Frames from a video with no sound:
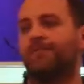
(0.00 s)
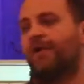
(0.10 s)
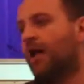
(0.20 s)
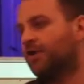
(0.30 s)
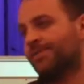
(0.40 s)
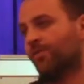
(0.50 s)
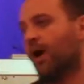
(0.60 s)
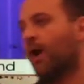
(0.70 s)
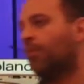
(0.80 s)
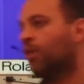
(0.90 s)
that follows him
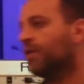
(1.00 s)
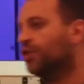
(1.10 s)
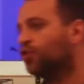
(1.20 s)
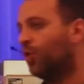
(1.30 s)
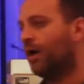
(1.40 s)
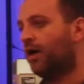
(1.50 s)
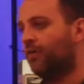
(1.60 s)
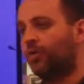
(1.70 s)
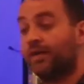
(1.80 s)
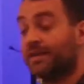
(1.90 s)
around, but one of the
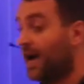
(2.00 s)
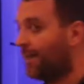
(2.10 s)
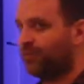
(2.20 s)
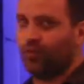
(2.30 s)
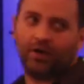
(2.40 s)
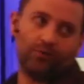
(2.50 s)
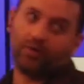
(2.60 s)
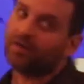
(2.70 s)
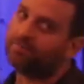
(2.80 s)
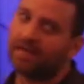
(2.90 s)
12, one of the top 12,
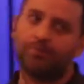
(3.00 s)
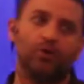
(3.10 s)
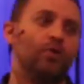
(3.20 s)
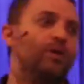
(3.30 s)
one of the people